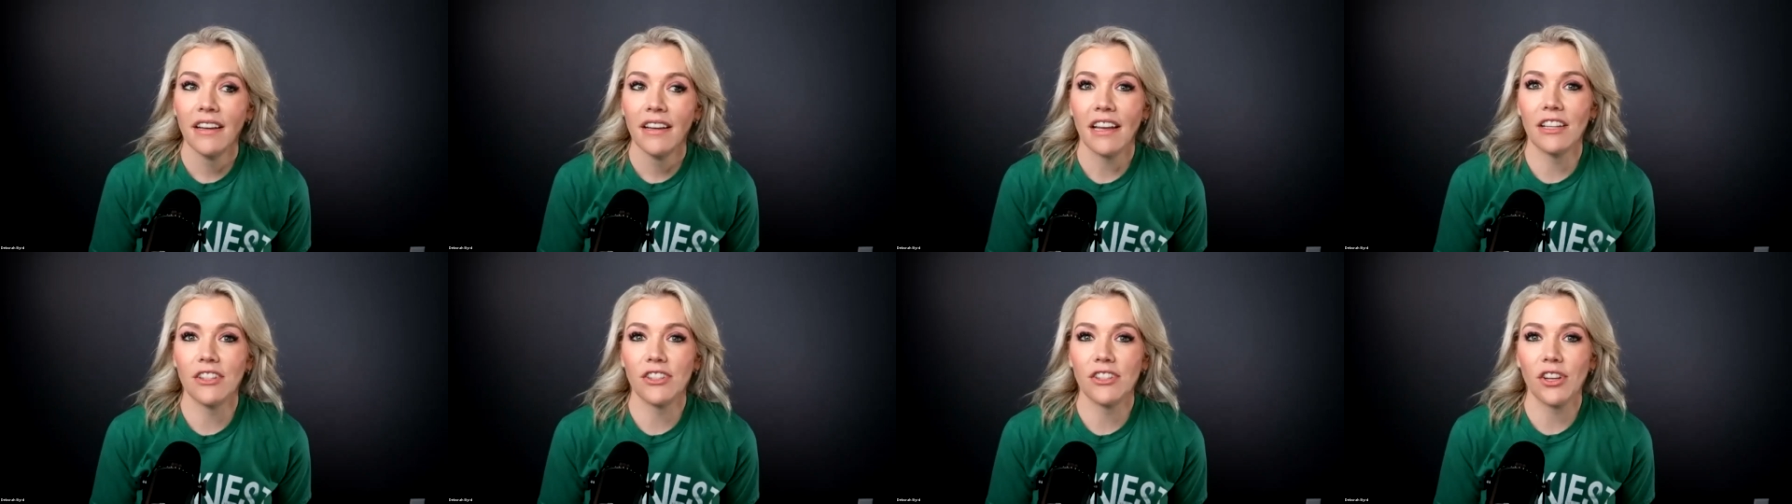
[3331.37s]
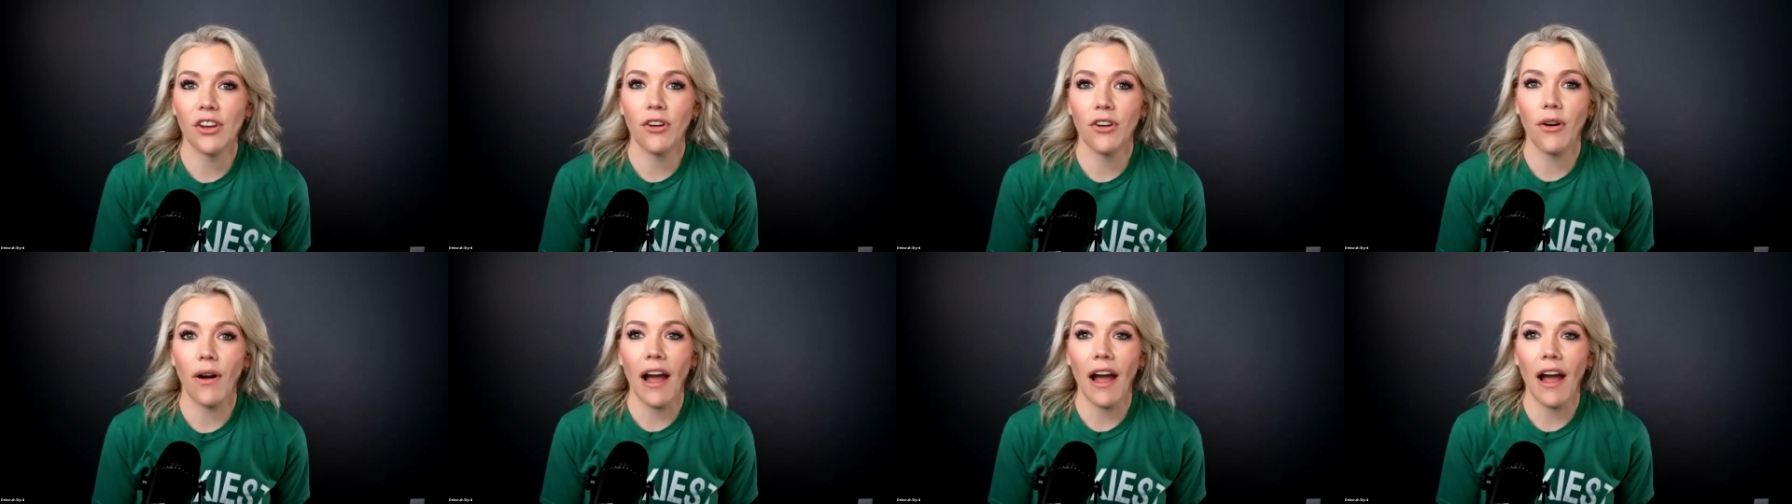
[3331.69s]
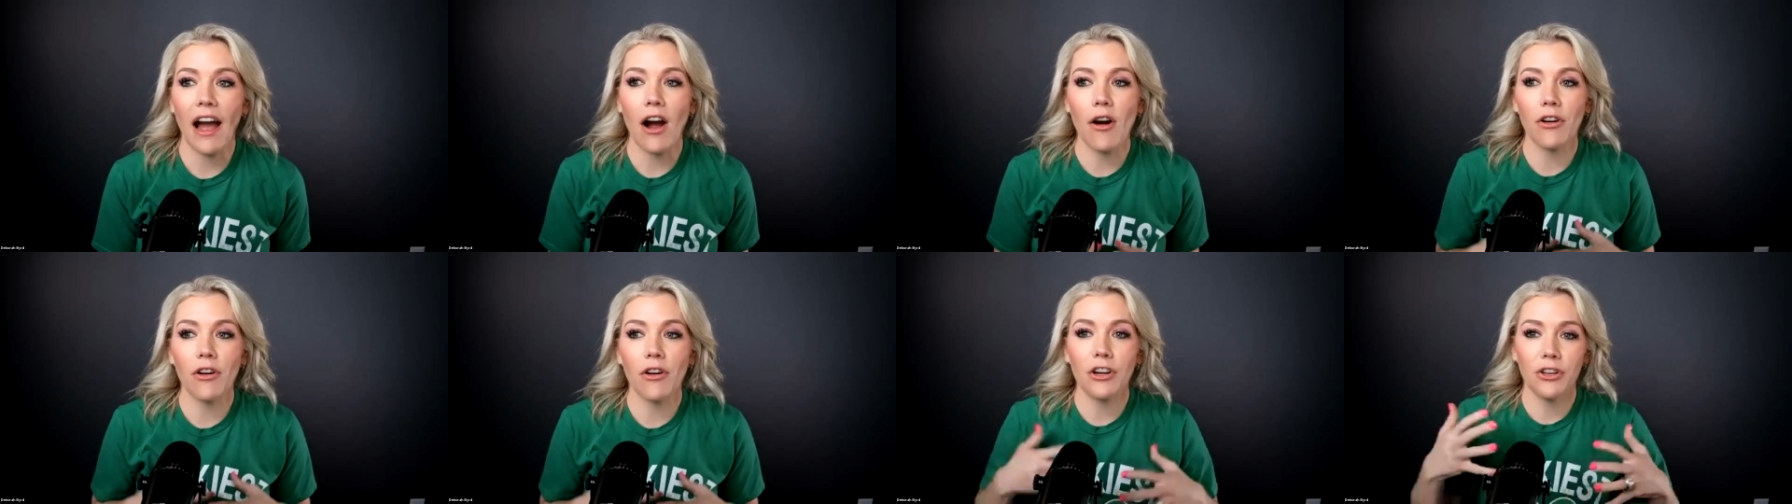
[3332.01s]
and so,
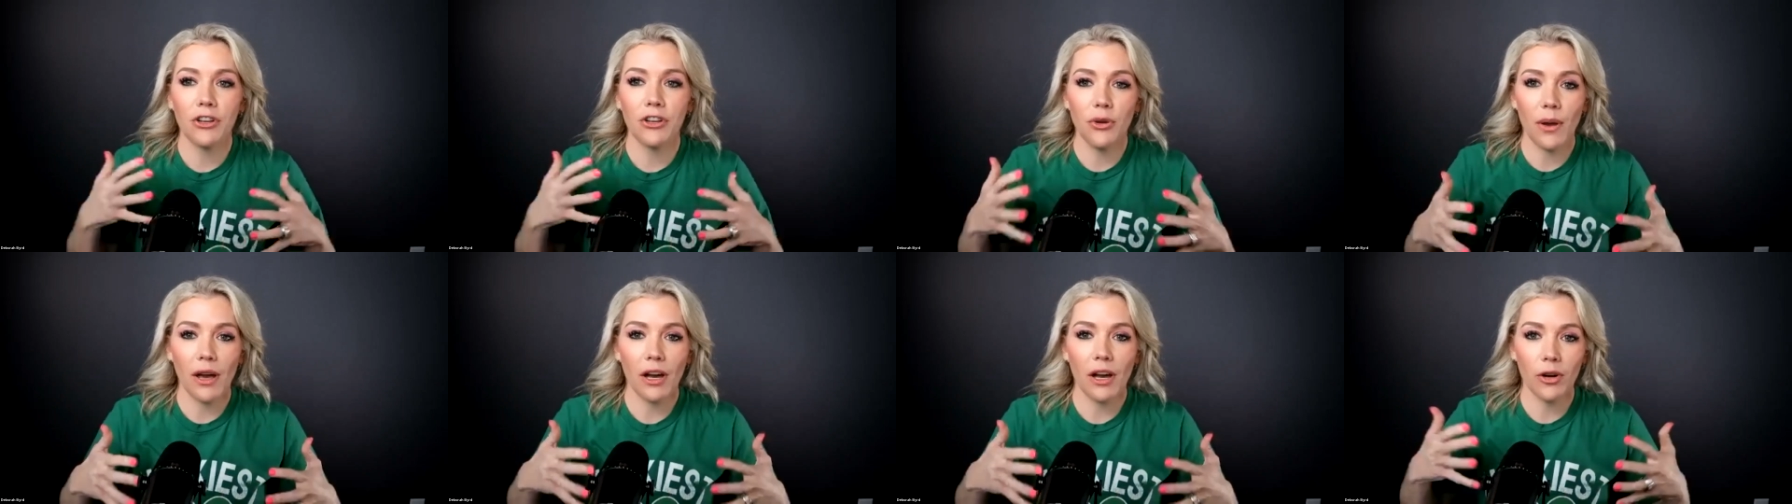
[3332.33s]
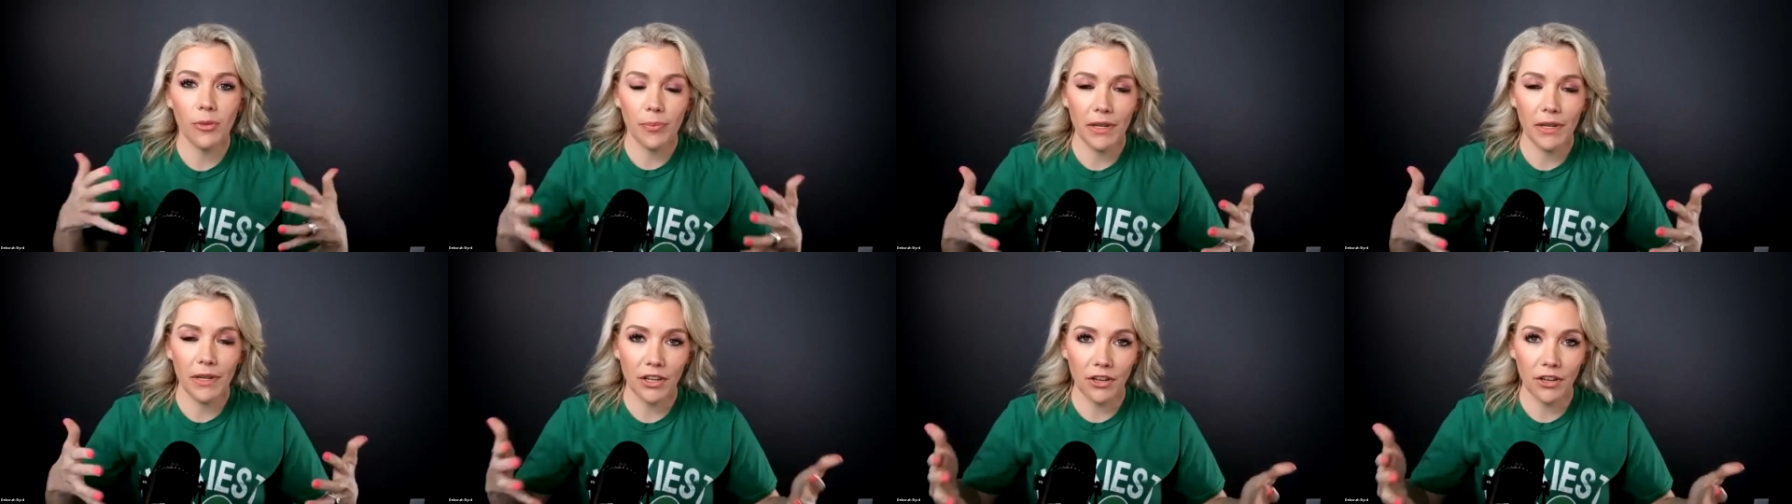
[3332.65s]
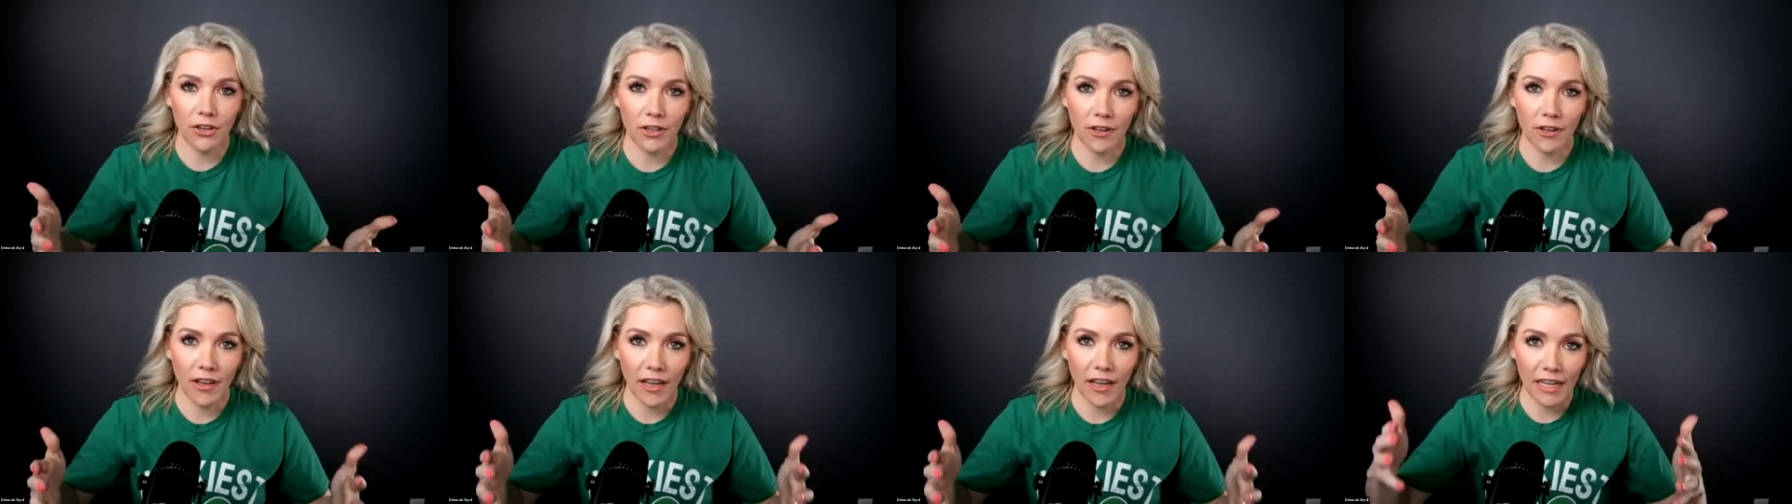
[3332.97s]
how are you helping
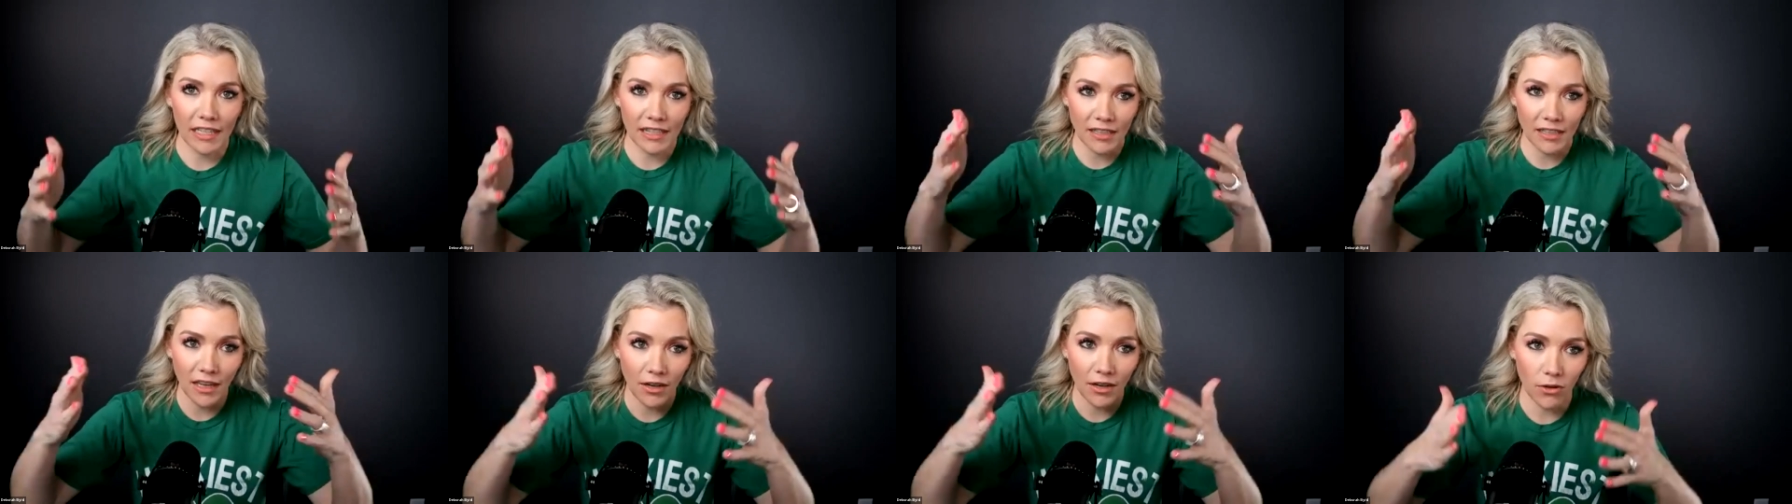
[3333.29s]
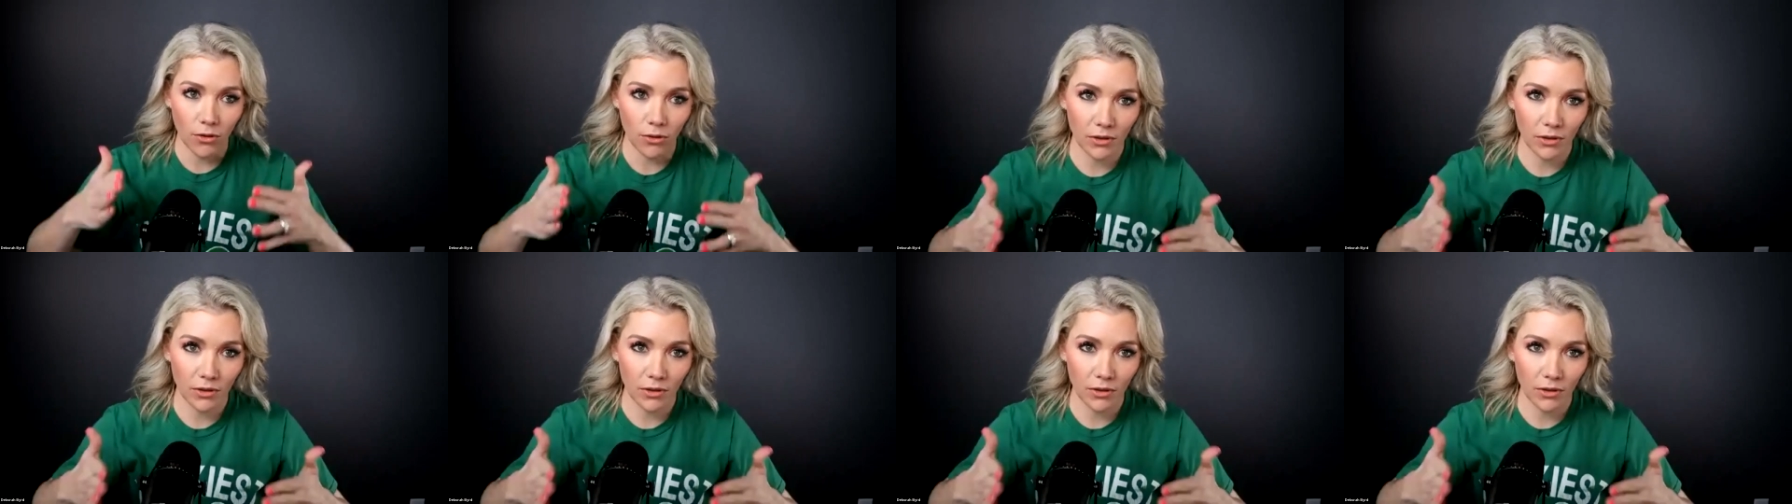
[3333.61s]
your clients not